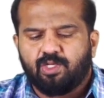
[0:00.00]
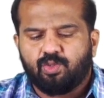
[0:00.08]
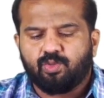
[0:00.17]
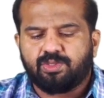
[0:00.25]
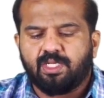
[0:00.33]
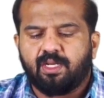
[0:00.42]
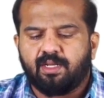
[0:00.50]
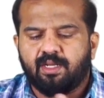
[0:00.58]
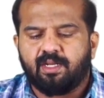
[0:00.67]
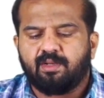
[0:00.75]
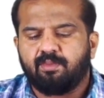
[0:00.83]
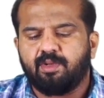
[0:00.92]
2 children
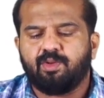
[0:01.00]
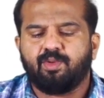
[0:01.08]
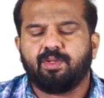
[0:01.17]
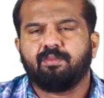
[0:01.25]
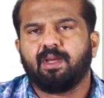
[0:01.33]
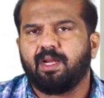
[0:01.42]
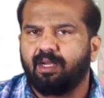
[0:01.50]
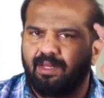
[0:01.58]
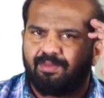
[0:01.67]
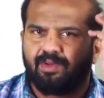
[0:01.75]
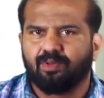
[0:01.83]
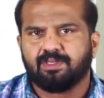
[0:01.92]
are doing badly
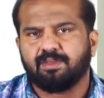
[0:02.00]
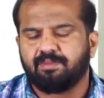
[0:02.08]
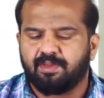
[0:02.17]
because